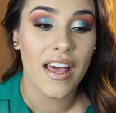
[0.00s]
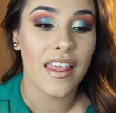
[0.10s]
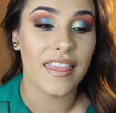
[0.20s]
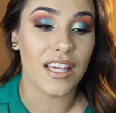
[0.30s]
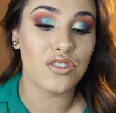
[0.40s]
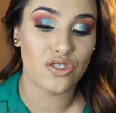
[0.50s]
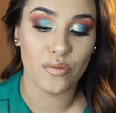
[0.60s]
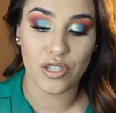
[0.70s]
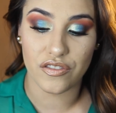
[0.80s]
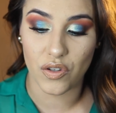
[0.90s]
Thank you so
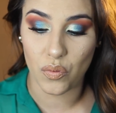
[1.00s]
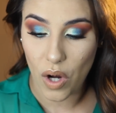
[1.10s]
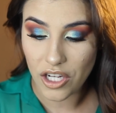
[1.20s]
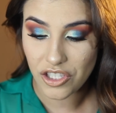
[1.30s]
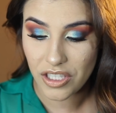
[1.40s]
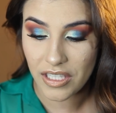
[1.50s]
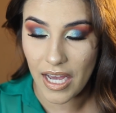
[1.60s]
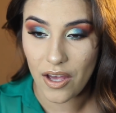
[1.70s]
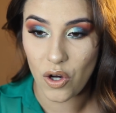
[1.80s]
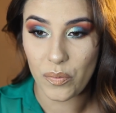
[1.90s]
much for watching. I
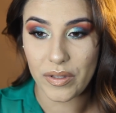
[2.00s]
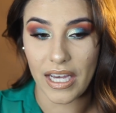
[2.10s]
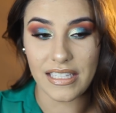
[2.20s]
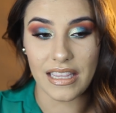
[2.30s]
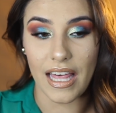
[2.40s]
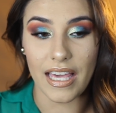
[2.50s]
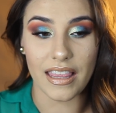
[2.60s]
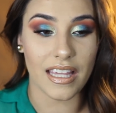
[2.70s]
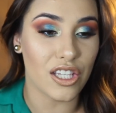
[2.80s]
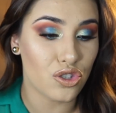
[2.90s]
hope you guys like the
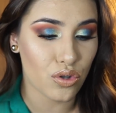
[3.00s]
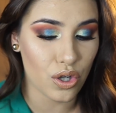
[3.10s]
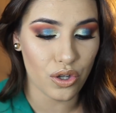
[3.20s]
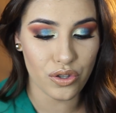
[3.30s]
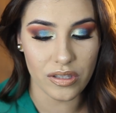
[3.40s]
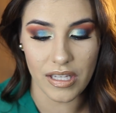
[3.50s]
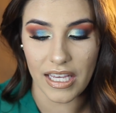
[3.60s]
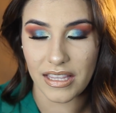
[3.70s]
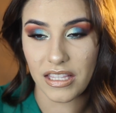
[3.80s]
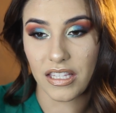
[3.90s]
intro, you like
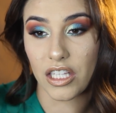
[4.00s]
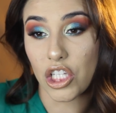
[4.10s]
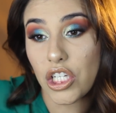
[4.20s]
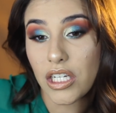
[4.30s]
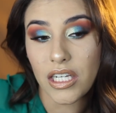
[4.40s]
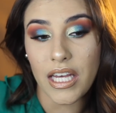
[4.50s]
the look.